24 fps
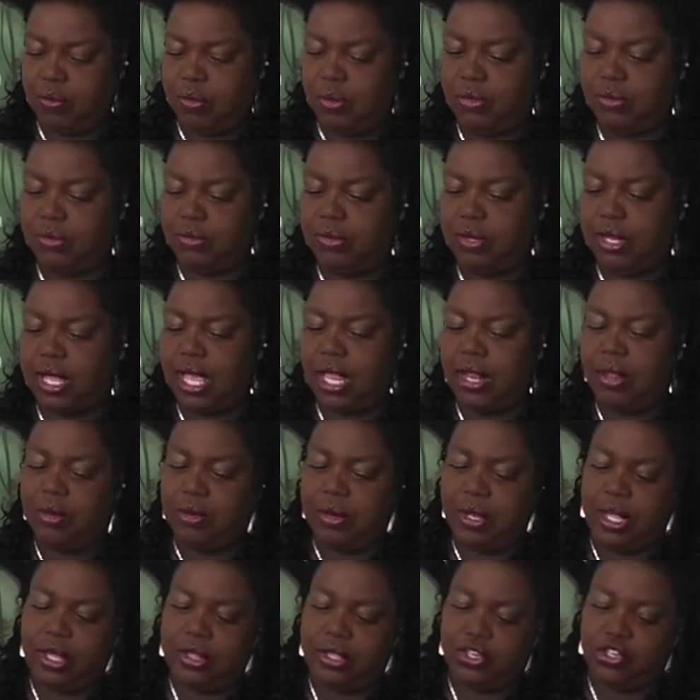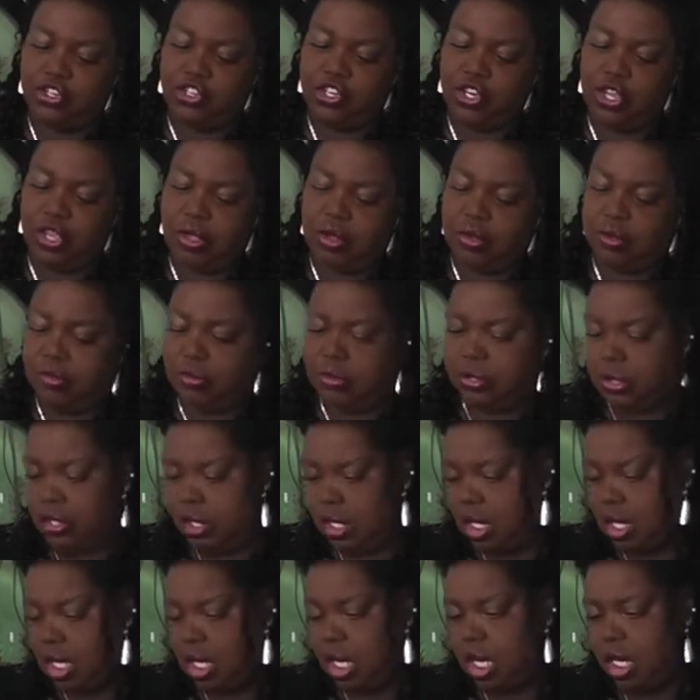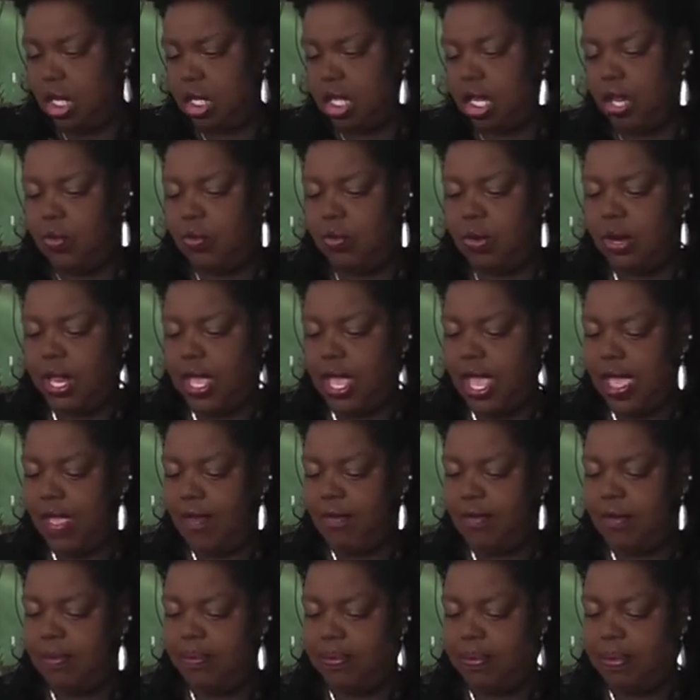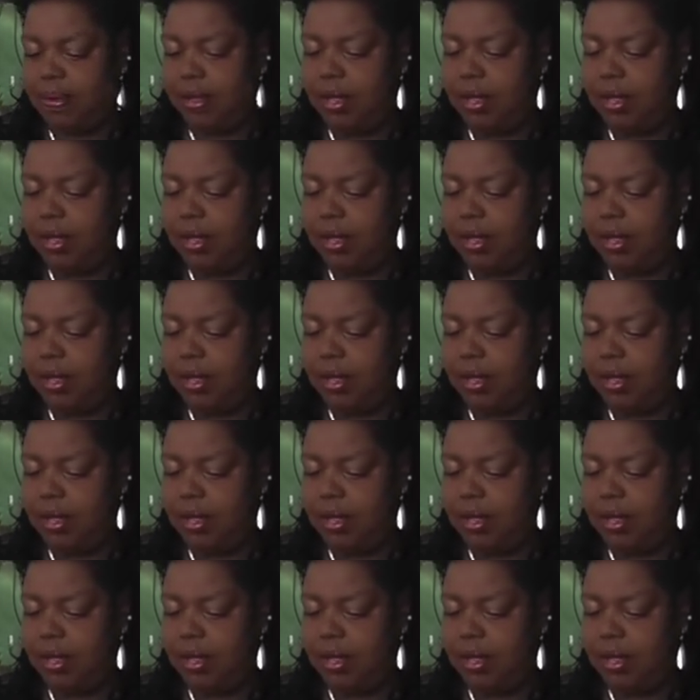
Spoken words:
We'll do that on other shows. They really have it